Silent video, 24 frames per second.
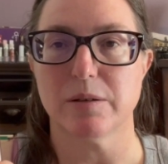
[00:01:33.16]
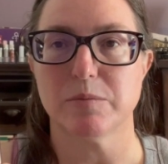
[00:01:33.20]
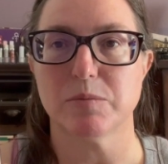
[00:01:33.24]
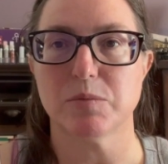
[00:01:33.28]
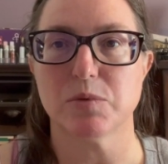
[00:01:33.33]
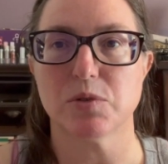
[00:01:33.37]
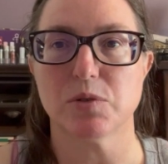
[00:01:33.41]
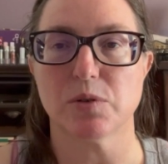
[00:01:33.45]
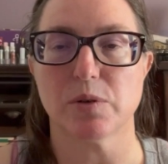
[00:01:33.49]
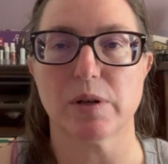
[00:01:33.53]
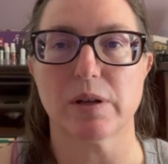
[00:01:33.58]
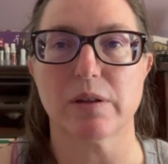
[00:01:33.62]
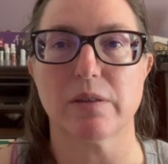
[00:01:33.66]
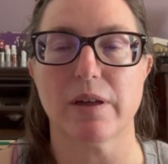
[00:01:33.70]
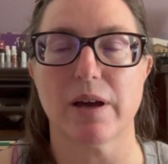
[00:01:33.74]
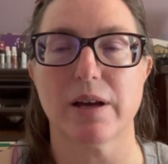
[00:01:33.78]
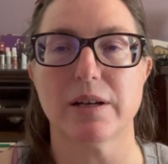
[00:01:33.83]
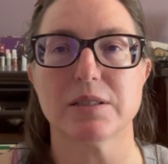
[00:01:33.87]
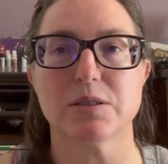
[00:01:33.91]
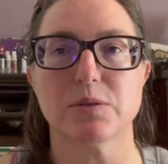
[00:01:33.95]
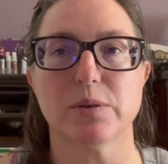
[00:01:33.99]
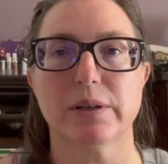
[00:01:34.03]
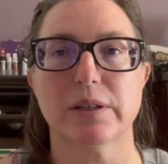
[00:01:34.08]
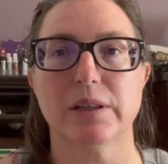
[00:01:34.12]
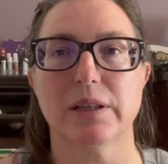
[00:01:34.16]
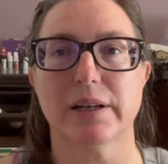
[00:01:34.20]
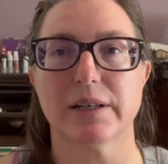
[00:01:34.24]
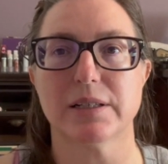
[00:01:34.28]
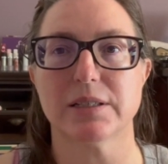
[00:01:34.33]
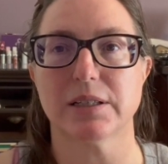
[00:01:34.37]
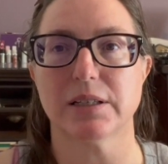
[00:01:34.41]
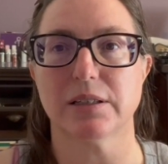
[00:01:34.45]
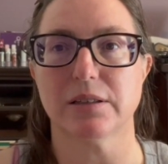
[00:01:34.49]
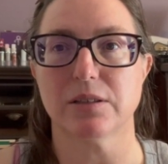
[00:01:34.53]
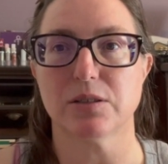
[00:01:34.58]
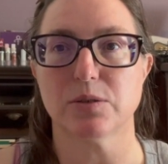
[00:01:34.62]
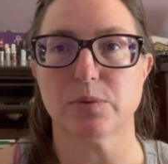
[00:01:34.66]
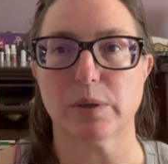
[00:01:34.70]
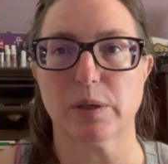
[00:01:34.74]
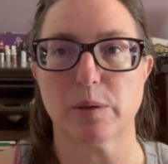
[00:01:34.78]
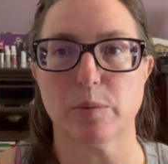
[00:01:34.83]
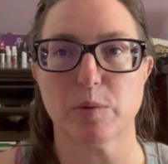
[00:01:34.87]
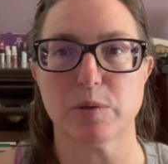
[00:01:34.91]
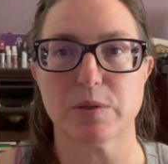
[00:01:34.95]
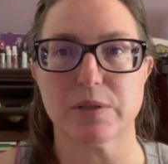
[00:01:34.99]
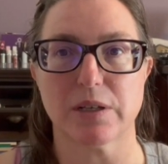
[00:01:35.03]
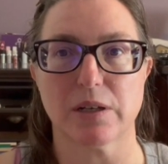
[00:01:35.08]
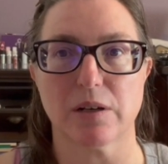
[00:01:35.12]
during that. So I'd like to get the
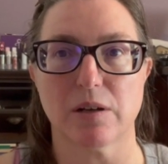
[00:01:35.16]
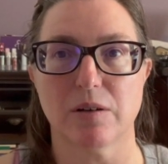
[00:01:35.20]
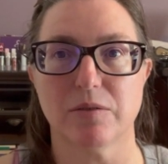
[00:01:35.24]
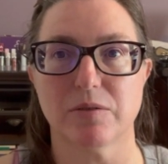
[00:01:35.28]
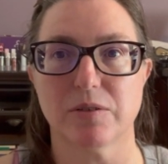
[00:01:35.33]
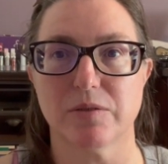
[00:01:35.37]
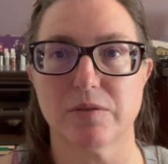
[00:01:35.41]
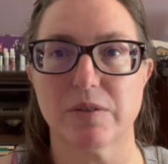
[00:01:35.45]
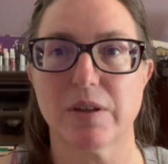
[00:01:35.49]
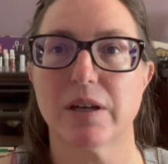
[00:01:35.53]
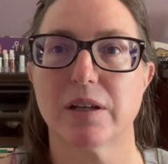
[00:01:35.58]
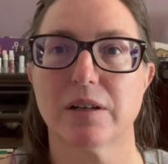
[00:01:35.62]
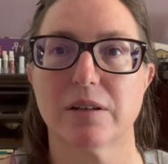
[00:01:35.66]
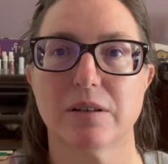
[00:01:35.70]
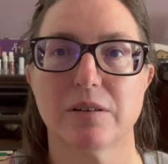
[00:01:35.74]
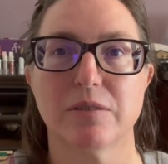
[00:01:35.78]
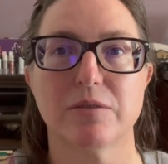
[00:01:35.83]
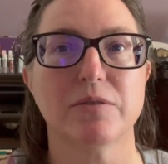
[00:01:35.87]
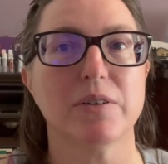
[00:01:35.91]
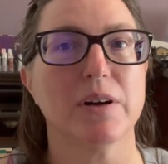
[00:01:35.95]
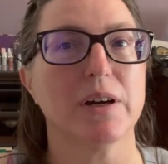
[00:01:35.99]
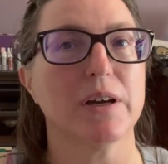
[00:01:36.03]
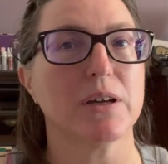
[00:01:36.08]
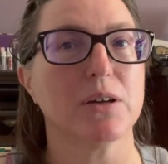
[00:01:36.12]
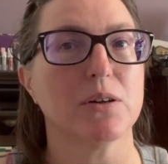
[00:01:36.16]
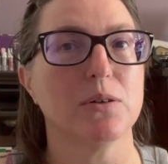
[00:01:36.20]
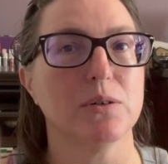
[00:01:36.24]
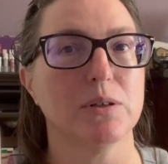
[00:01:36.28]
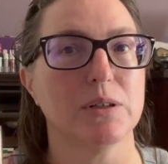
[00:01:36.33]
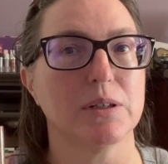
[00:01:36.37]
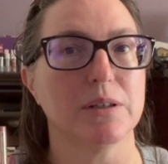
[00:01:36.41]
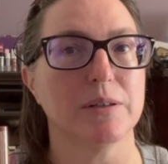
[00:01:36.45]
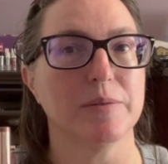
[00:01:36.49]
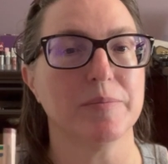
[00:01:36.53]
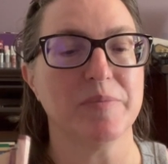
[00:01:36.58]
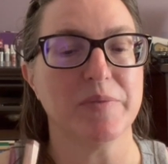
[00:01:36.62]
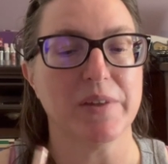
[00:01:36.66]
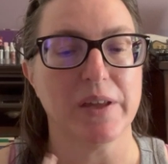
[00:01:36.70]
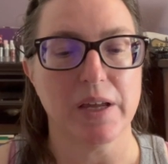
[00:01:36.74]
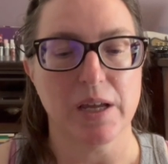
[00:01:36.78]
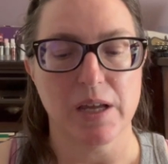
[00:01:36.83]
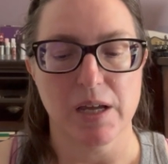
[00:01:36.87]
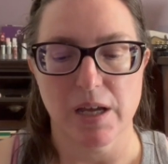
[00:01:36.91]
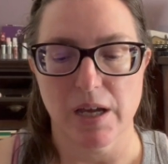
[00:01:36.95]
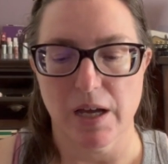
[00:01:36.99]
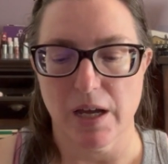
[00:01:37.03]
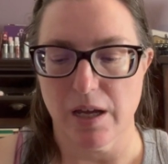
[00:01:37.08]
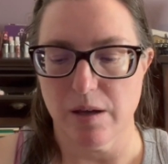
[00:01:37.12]
20% off of that if I could.
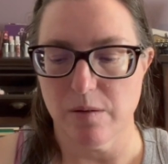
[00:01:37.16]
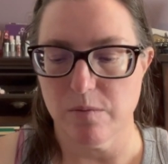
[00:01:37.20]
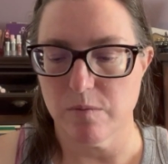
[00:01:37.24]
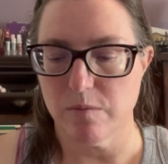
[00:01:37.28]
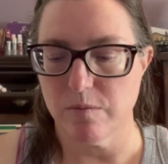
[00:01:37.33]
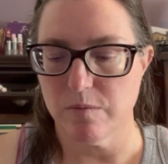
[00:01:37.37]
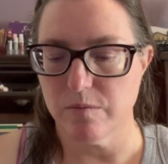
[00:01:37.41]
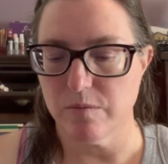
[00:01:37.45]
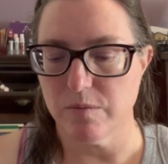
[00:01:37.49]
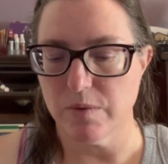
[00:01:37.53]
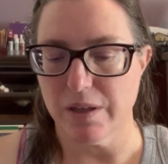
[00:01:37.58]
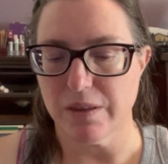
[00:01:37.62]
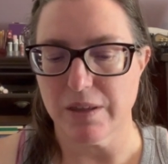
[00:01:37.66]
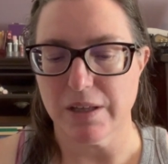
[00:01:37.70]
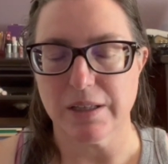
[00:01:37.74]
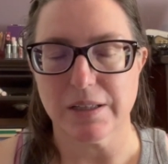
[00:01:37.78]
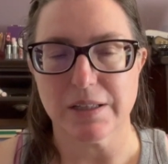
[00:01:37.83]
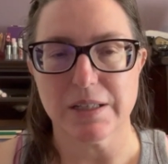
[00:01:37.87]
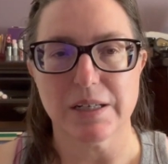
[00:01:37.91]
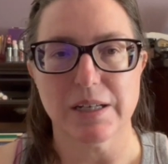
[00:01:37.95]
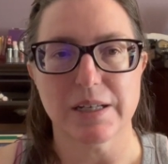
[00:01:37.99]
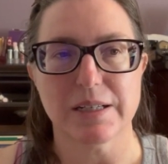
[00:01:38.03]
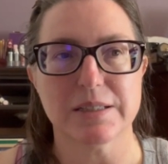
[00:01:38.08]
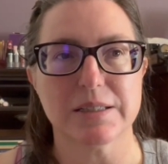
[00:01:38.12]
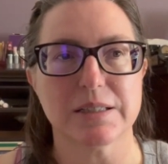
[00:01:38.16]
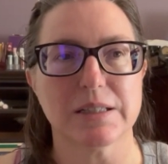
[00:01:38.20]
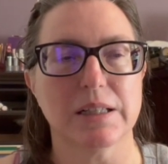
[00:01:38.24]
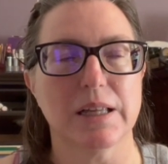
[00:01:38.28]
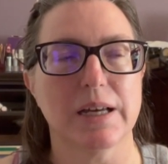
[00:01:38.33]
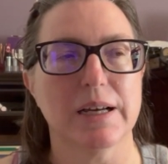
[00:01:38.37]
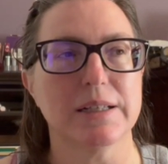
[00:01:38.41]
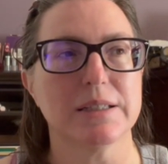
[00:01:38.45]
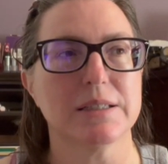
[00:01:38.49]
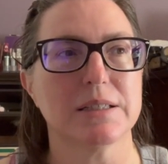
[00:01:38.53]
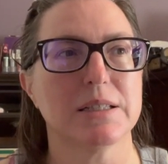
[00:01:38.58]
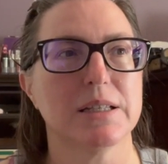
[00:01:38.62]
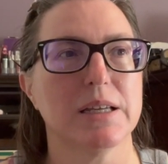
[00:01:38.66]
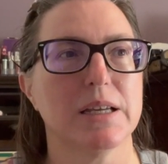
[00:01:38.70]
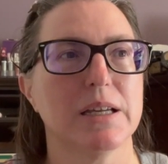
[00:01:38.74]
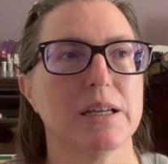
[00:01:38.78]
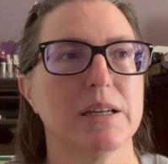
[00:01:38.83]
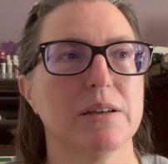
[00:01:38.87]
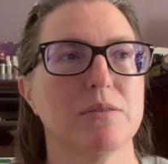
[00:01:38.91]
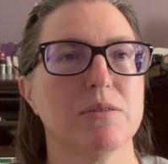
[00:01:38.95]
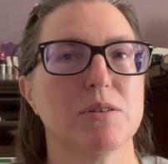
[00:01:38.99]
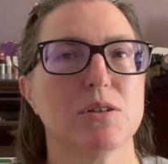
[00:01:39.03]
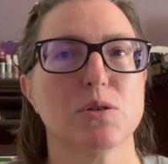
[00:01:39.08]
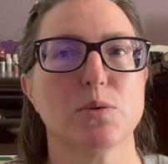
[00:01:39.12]
I think today is the last
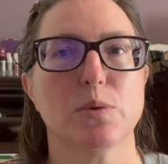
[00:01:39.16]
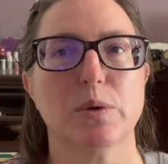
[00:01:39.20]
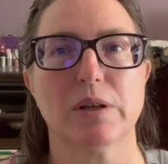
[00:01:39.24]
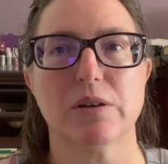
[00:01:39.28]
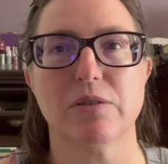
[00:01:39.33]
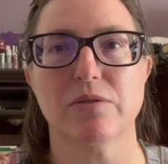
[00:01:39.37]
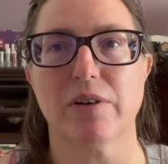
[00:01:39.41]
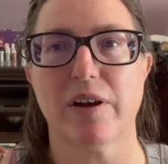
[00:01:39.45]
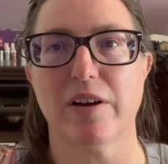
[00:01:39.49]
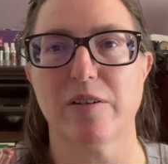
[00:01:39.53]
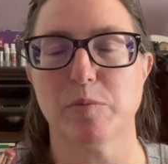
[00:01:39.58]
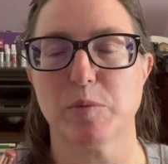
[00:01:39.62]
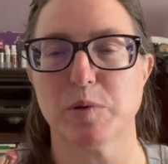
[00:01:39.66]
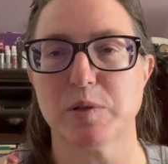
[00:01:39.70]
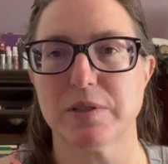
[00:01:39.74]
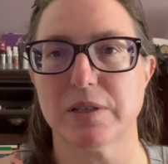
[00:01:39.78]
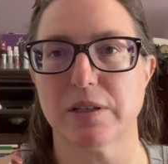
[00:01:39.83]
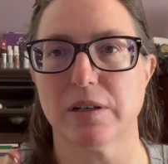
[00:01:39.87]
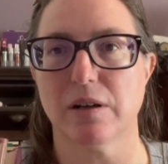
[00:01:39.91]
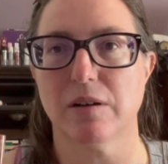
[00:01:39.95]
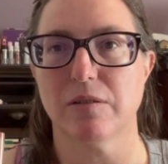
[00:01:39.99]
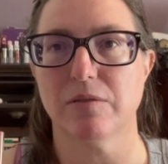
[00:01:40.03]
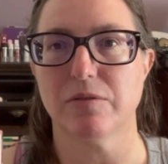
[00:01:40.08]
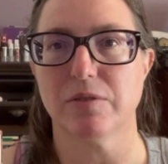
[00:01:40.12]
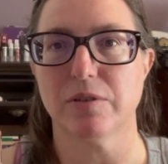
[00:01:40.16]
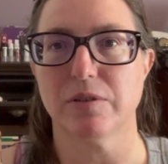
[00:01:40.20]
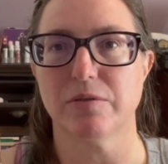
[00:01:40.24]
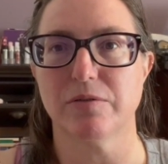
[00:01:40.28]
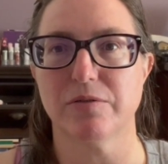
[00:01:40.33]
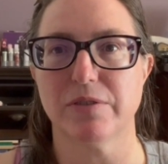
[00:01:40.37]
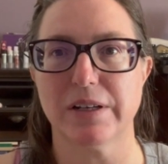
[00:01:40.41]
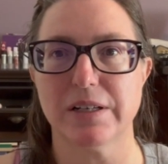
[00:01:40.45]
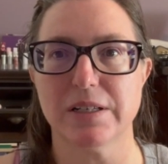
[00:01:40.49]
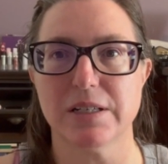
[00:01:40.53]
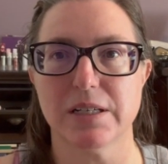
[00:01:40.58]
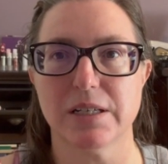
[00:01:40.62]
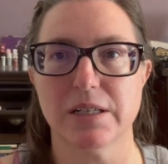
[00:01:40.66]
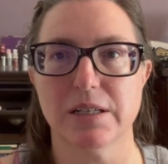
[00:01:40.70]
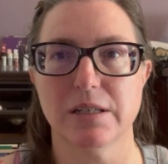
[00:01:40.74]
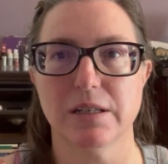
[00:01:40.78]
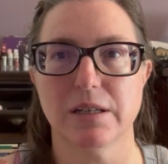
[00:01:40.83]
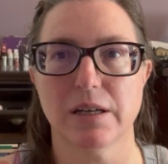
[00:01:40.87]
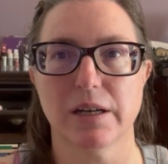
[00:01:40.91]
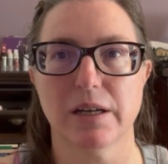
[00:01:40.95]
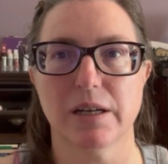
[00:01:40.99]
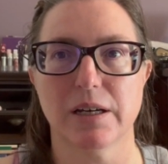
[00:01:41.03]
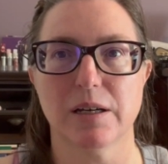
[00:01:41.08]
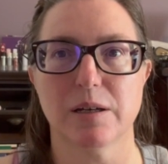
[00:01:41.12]
day of the 25% off of Fenty
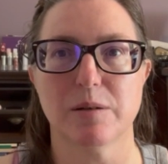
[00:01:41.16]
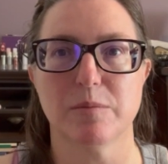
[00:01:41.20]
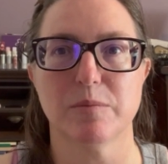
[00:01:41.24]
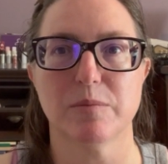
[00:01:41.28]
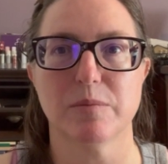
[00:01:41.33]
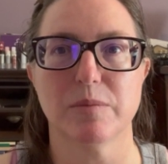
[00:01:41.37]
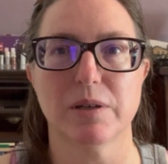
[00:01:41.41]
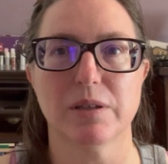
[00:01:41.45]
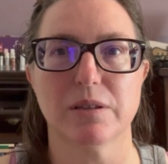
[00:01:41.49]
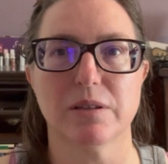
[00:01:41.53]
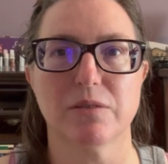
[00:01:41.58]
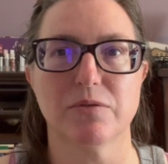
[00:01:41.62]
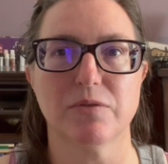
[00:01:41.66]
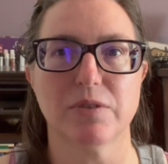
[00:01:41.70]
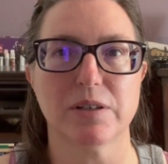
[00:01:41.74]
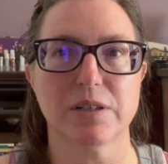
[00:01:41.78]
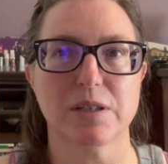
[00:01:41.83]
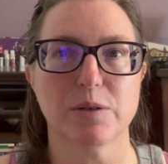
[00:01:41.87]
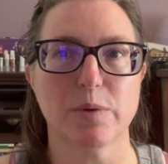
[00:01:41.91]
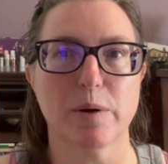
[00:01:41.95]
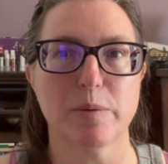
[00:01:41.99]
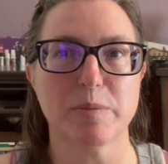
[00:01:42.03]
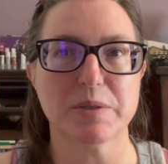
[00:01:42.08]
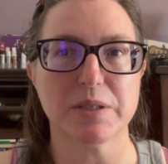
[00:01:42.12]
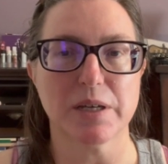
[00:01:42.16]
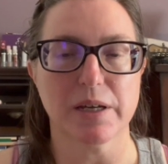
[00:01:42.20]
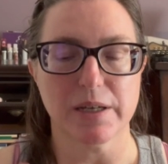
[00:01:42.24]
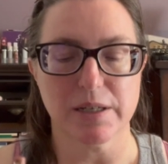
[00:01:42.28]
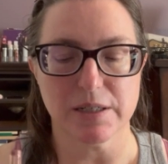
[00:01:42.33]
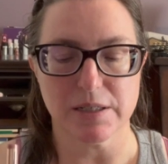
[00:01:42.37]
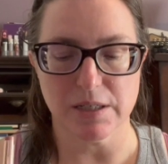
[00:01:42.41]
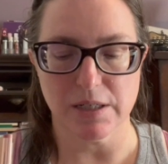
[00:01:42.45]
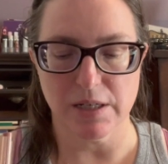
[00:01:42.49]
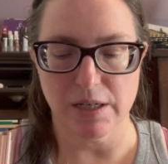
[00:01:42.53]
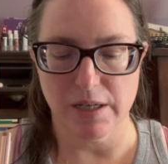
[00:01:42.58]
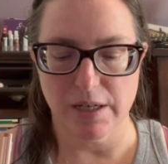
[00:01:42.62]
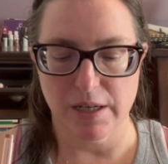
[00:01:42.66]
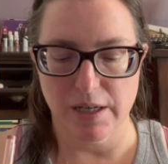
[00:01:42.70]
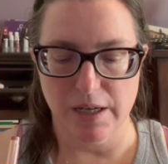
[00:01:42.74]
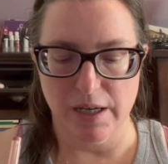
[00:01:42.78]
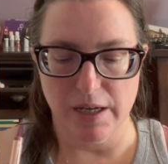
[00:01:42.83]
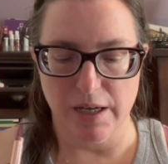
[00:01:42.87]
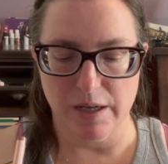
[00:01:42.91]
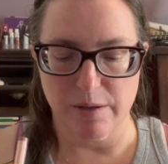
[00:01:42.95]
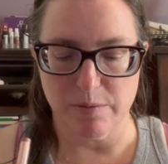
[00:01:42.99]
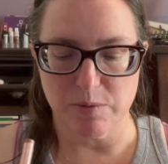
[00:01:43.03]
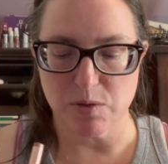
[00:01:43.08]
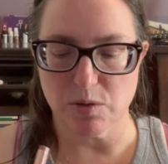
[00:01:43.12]
at the Fenty website.
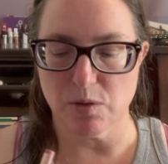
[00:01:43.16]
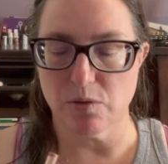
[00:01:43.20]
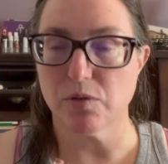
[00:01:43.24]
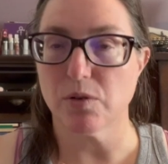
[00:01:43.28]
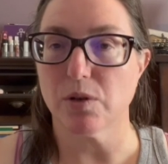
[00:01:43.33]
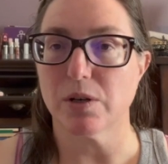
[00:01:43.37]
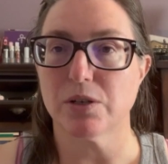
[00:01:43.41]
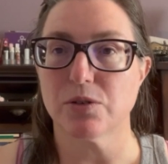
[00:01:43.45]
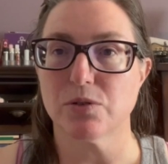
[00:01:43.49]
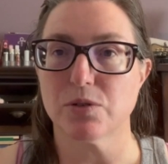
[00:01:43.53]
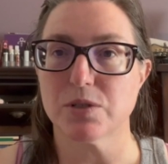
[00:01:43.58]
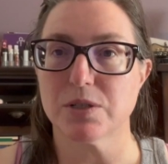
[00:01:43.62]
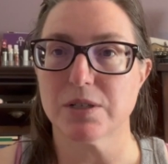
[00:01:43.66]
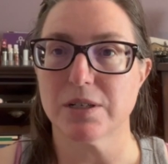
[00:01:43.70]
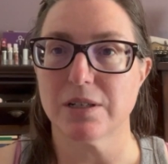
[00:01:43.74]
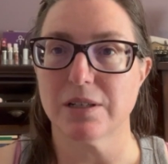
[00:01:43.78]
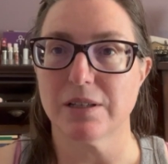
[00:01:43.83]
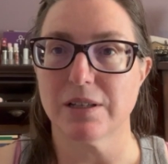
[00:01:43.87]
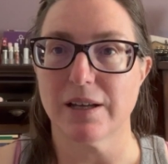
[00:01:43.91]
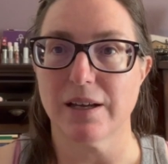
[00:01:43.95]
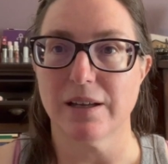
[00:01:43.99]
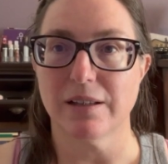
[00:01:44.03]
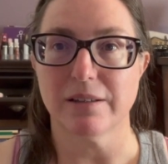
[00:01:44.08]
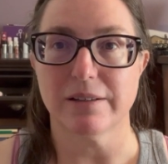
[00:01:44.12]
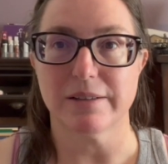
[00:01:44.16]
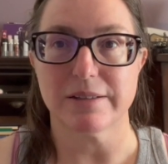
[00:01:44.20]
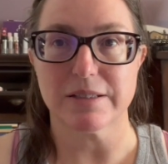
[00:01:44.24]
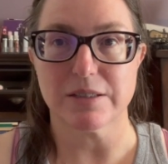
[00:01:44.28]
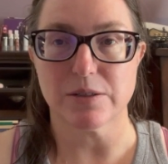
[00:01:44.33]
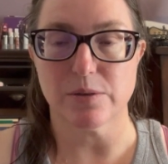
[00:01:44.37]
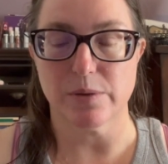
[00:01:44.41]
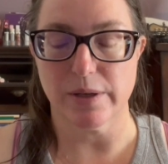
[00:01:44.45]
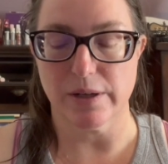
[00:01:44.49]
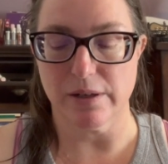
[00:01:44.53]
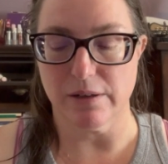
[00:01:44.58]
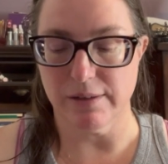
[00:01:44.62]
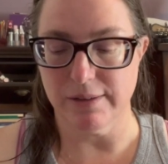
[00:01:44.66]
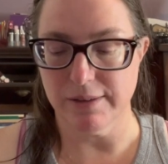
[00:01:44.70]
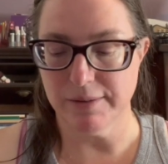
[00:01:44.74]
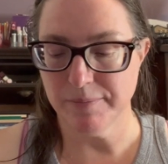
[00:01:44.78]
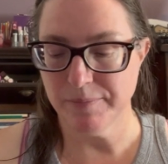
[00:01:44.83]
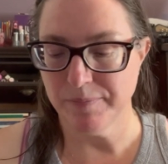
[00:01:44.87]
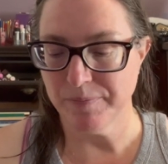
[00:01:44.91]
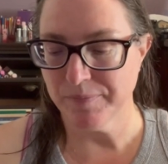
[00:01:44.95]
So if you're interested in that, that's going on.